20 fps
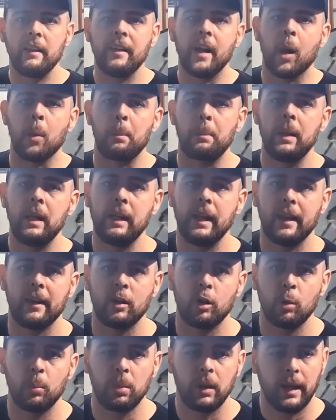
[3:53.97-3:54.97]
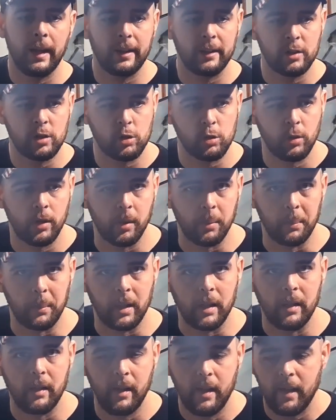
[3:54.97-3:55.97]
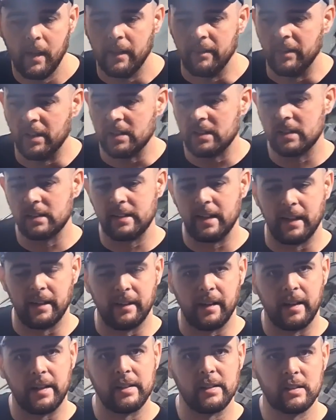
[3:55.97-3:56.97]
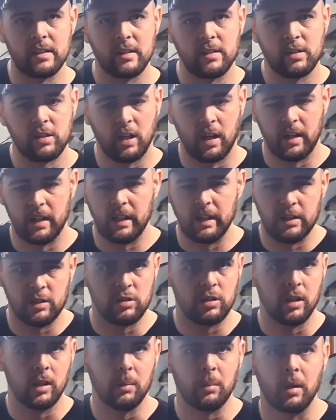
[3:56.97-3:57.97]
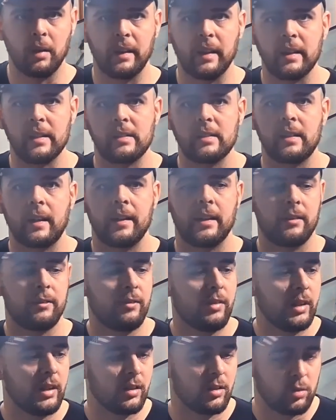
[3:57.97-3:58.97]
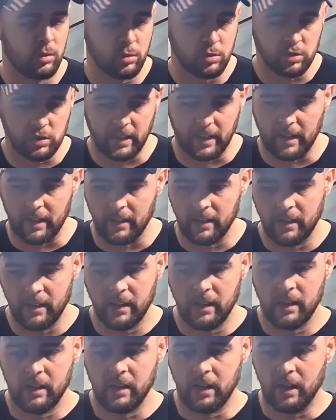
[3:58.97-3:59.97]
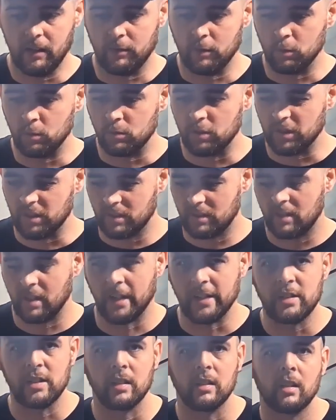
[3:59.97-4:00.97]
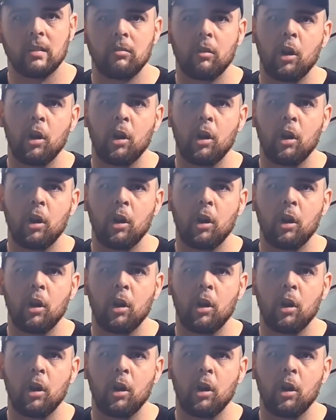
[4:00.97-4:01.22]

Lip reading: Now, piano black trim. This is that nice shiny trim on the inside of vehicles that if you just touch it the